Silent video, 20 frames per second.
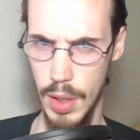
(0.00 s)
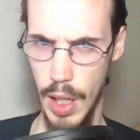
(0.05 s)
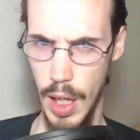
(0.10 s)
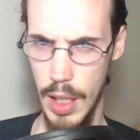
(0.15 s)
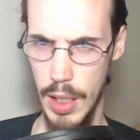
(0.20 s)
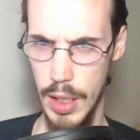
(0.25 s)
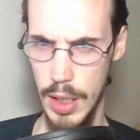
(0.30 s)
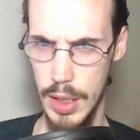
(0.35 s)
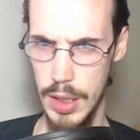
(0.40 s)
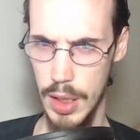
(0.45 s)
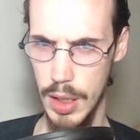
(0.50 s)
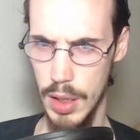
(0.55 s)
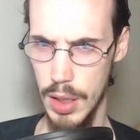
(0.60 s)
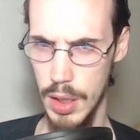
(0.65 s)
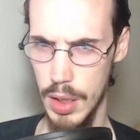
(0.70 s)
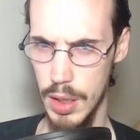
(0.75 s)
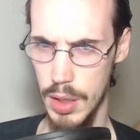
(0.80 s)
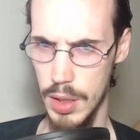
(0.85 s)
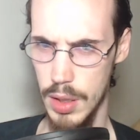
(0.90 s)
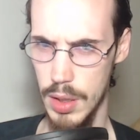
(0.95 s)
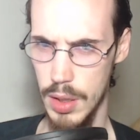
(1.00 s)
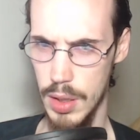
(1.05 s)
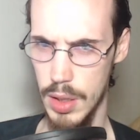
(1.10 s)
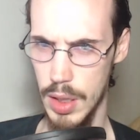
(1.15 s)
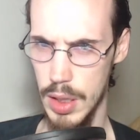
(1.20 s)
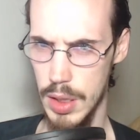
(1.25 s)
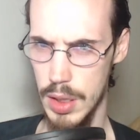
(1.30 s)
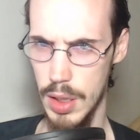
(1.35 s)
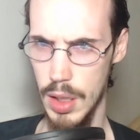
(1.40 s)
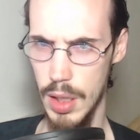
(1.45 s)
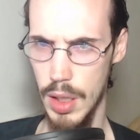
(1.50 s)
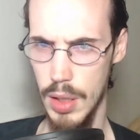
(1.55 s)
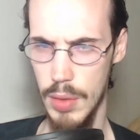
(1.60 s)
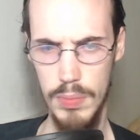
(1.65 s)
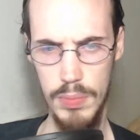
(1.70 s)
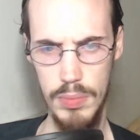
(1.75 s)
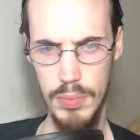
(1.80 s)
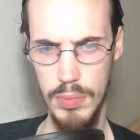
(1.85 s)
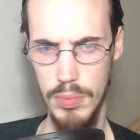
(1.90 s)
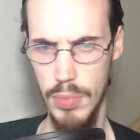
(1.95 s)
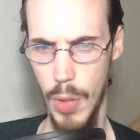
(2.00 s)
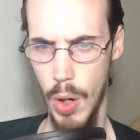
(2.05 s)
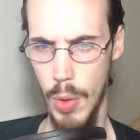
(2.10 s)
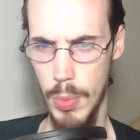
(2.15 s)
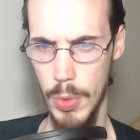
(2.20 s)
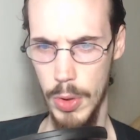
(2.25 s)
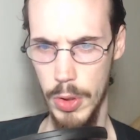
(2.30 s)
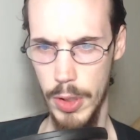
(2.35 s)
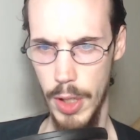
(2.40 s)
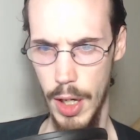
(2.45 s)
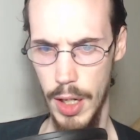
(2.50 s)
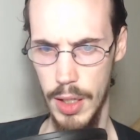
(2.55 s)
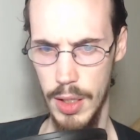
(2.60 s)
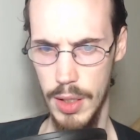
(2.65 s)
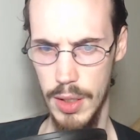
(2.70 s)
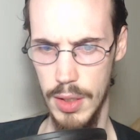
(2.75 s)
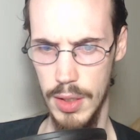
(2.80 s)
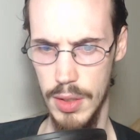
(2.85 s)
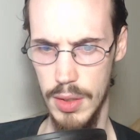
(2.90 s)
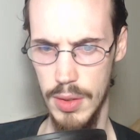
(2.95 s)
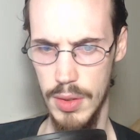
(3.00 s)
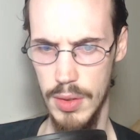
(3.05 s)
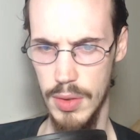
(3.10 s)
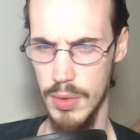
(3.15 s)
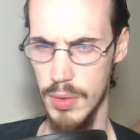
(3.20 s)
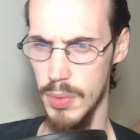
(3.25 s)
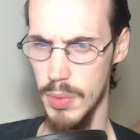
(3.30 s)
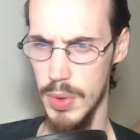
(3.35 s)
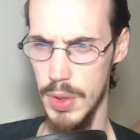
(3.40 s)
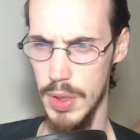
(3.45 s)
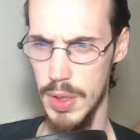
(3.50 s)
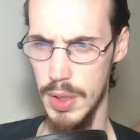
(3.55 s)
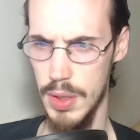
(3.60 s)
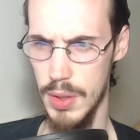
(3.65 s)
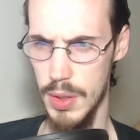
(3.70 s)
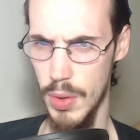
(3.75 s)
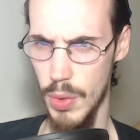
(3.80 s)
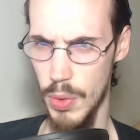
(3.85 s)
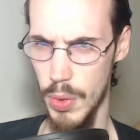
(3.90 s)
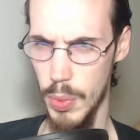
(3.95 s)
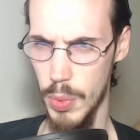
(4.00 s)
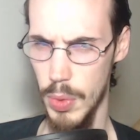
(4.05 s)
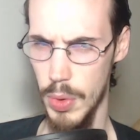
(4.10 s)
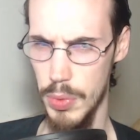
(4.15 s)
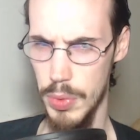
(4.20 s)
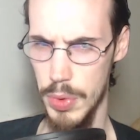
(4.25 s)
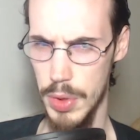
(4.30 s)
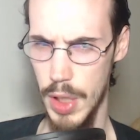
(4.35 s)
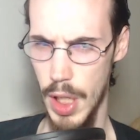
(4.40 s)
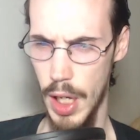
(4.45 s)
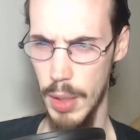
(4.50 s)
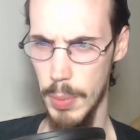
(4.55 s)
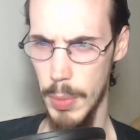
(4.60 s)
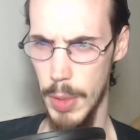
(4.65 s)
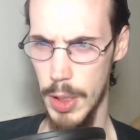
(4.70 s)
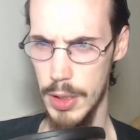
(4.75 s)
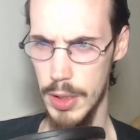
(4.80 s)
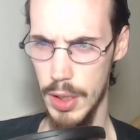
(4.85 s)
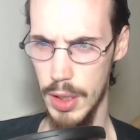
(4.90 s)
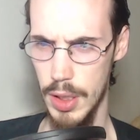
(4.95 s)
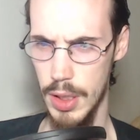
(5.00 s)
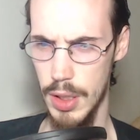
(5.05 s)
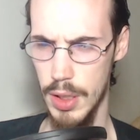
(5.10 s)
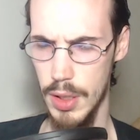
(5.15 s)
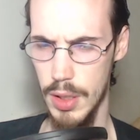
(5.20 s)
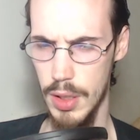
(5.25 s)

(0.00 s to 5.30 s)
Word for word: At least uh this uh armored guy was the only one who was attacking basically.